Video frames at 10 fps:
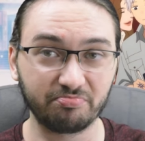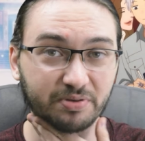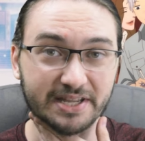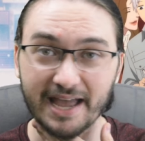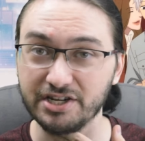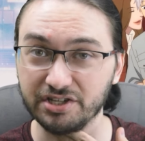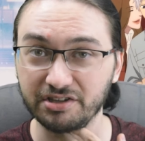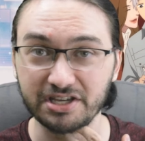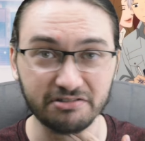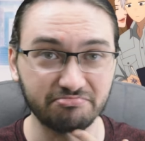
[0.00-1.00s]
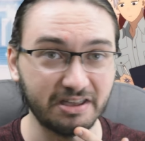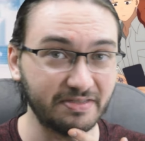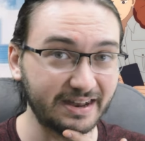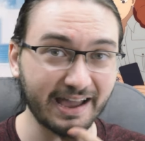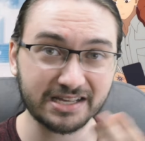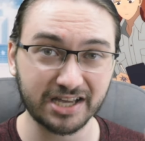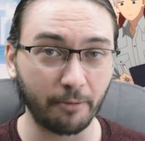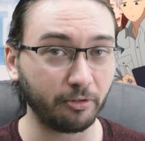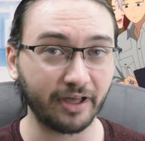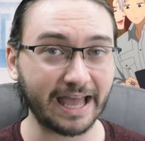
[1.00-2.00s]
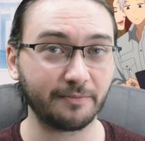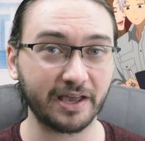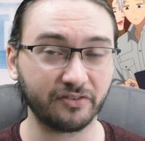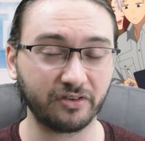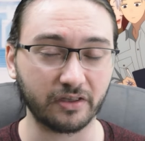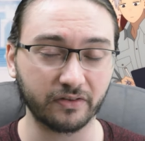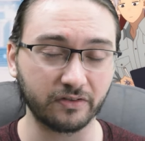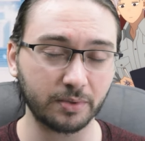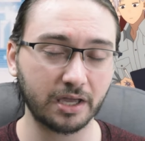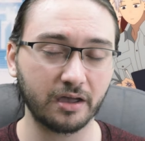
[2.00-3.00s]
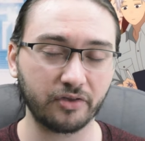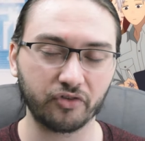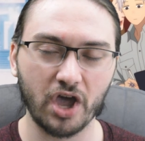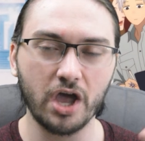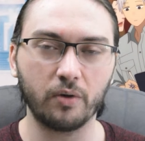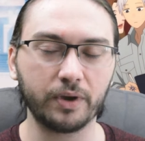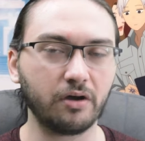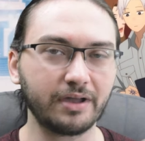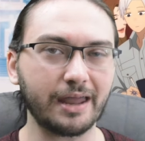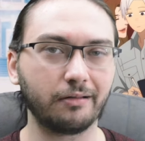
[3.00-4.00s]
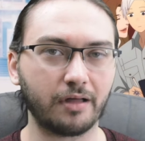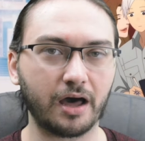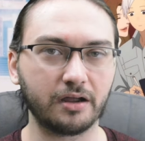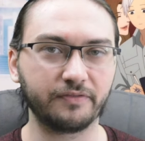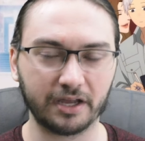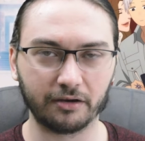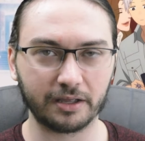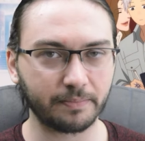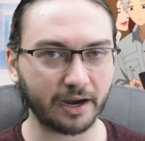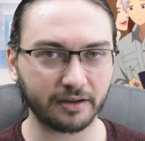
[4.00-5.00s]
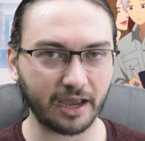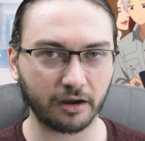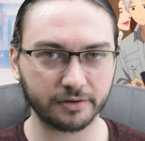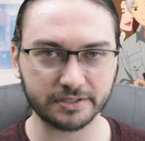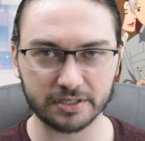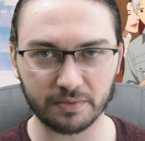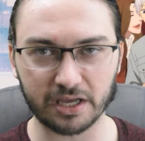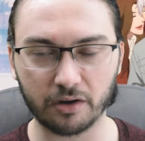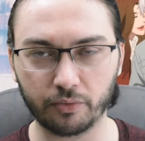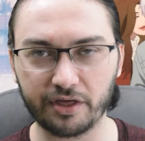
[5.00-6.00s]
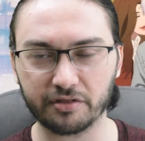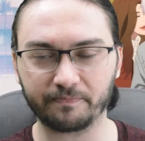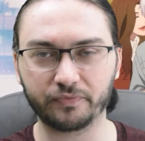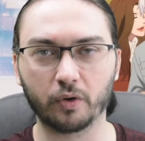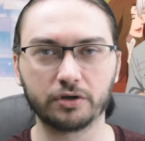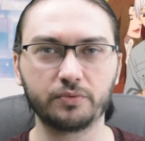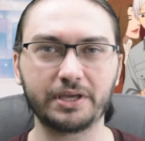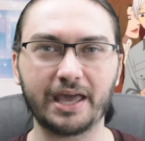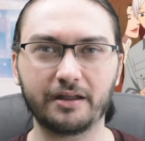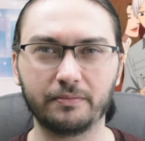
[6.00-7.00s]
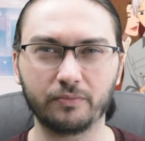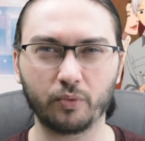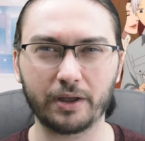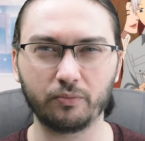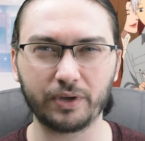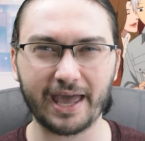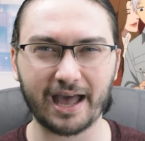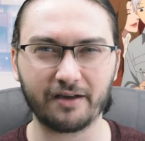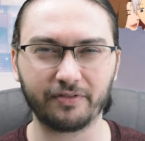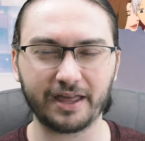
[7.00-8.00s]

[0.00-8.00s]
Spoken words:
potentially in the next couple anime seasons, because we don't get a lot of hearing impaired characters to begin with, nor do we get them when we have